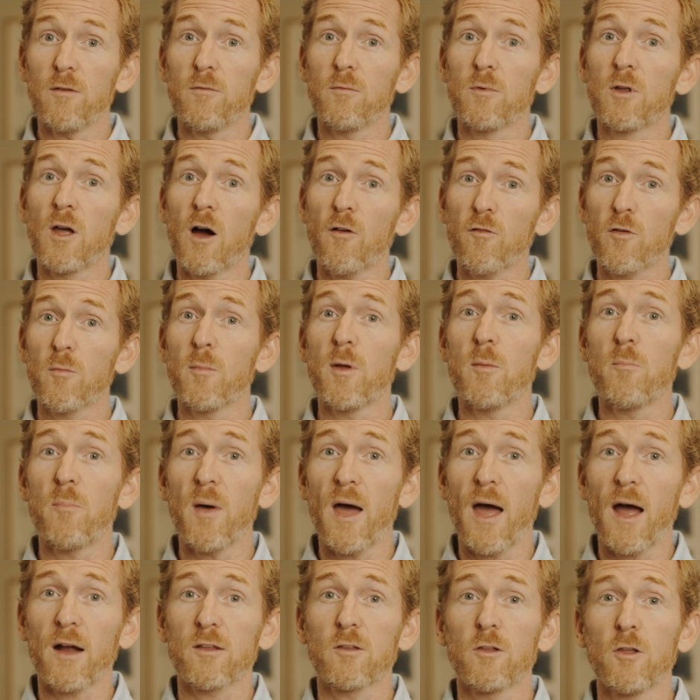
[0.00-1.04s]

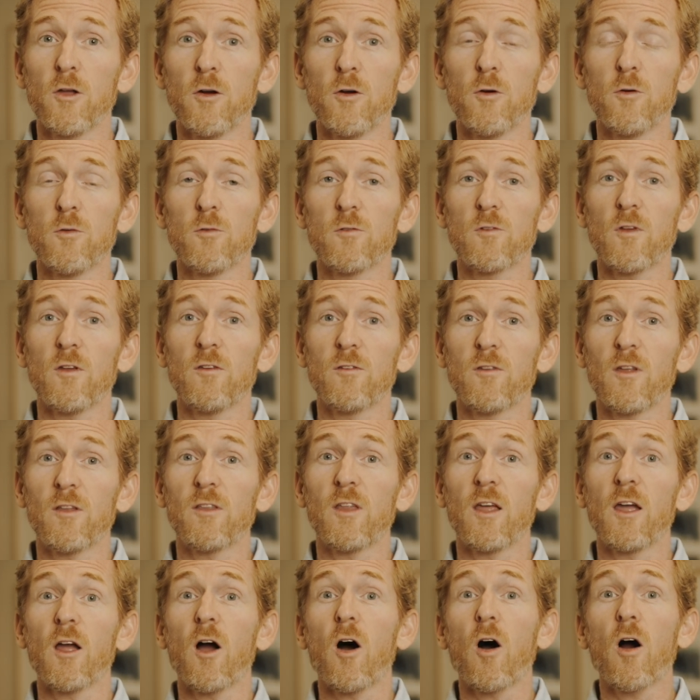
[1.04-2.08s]
government-backed loans is that
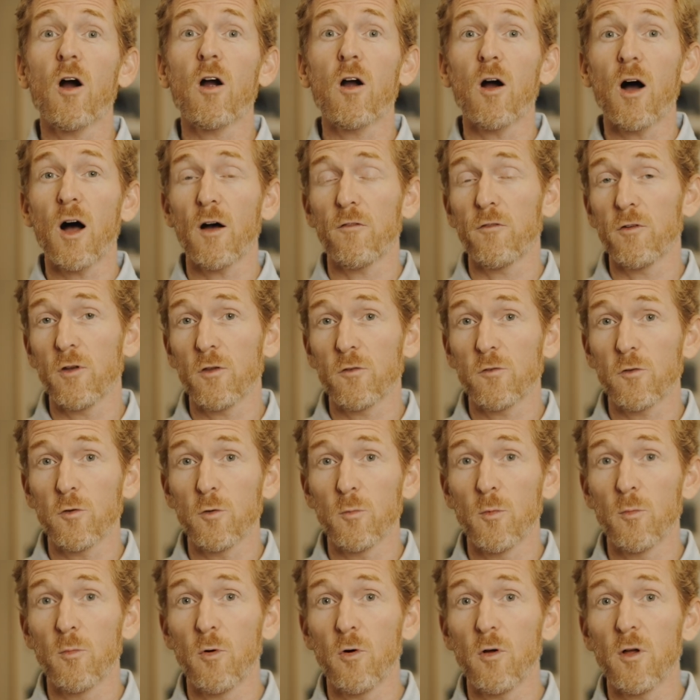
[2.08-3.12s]
they are often
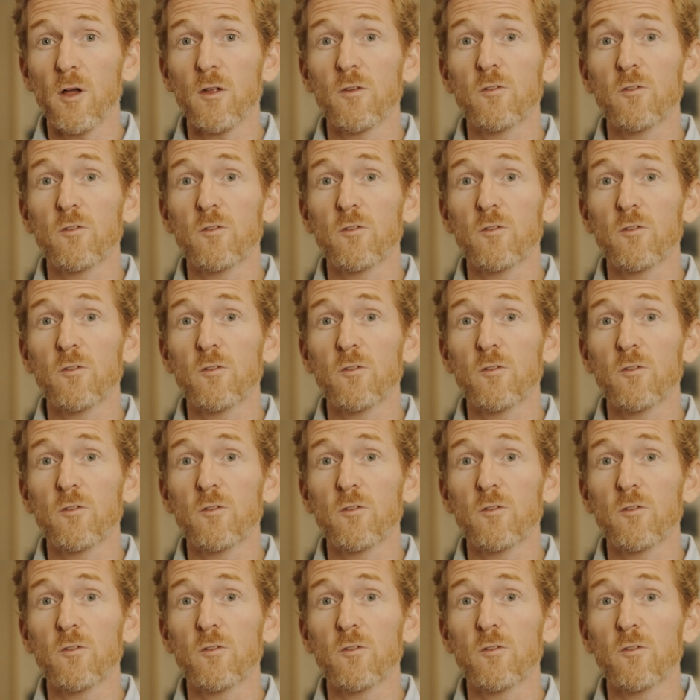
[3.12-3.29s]
assumable,